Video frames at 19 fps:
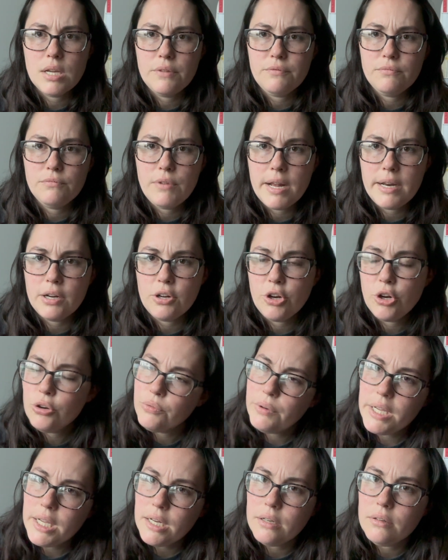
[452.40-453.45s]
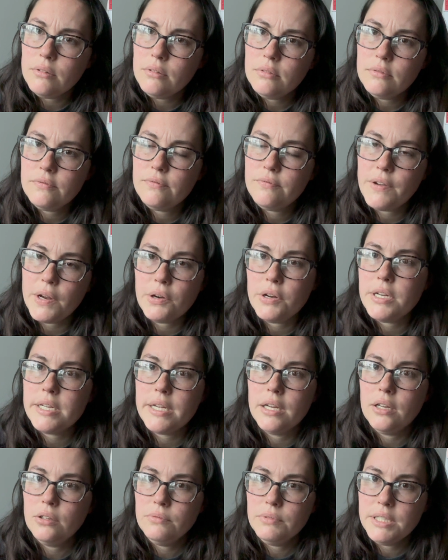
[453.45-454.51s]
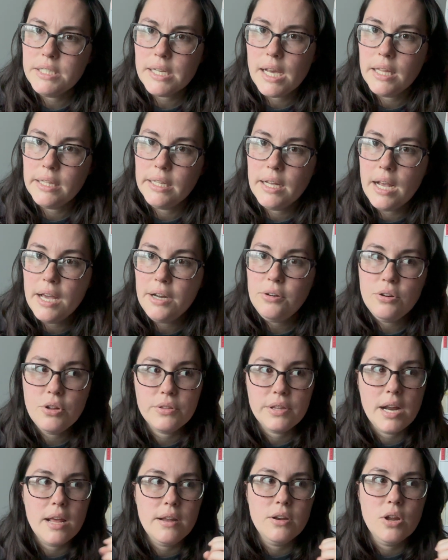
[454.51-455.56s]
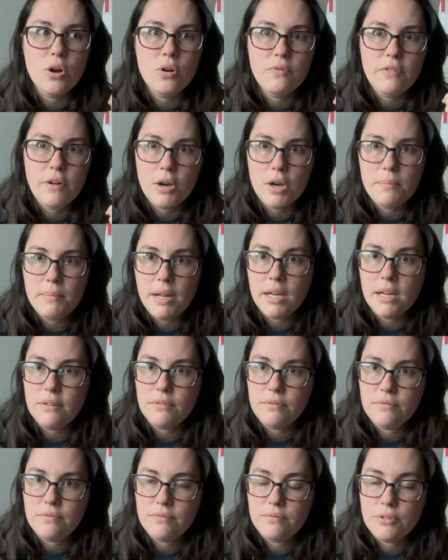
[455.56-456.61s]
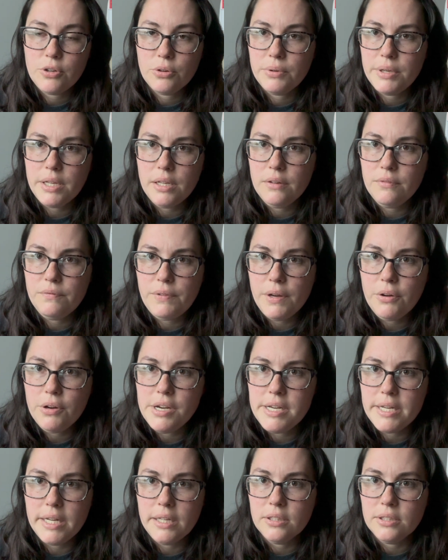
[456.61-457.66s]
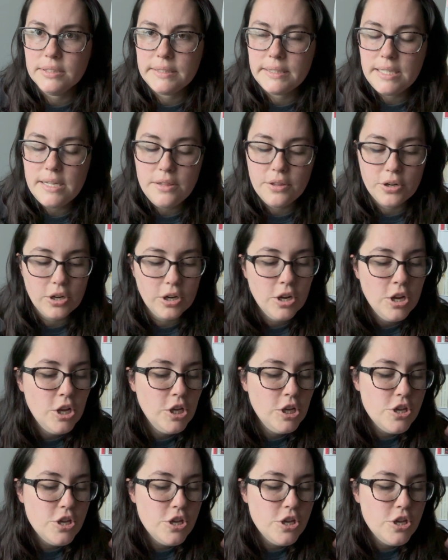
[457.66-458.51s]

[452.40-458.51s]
read a Korean fairy tale retelling. I don't know that I know very many Korean fairy tales either.